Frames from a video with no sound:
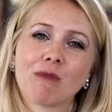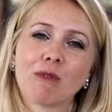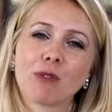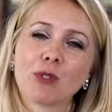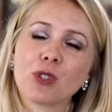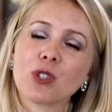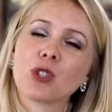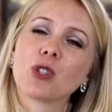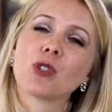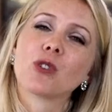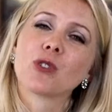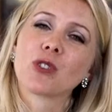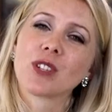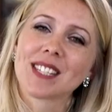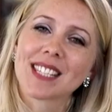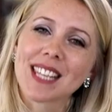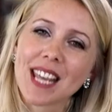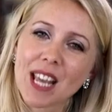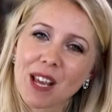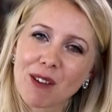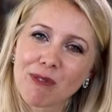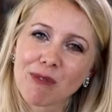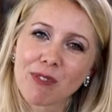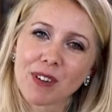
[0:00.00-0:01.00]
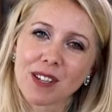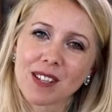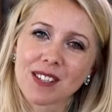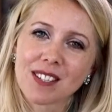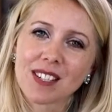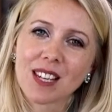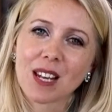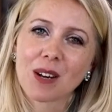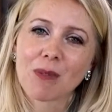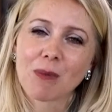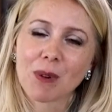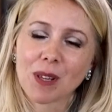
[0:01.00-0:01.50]
for children's
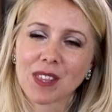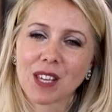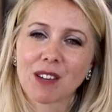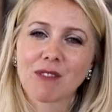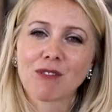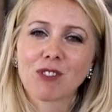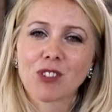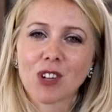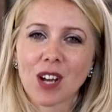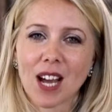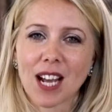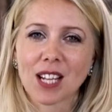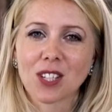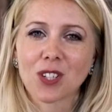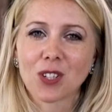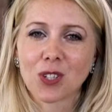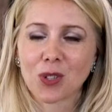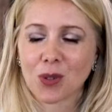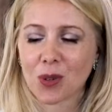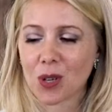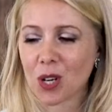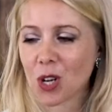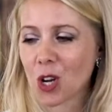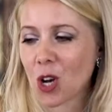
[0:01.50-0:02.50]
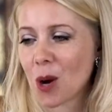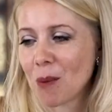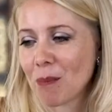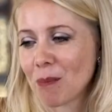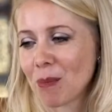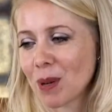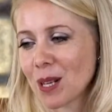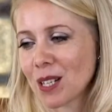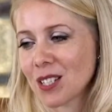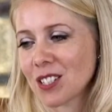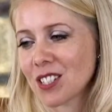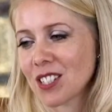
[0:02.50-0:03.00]
efforts and what they've tried to do and
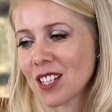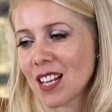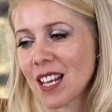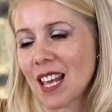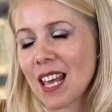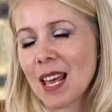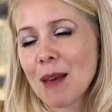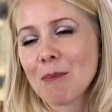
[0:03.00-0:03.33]
accomplished.